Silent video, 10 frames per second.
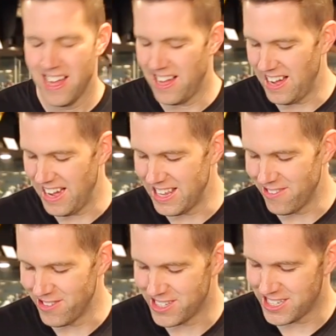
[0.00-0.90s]
and there
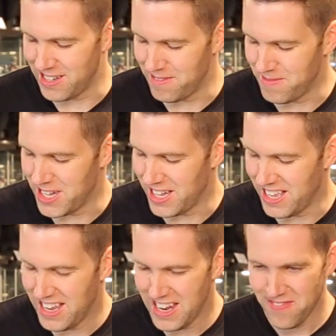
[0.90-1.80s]
were
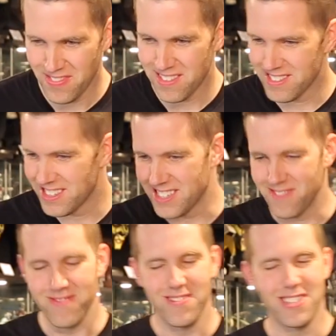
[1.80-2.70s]
some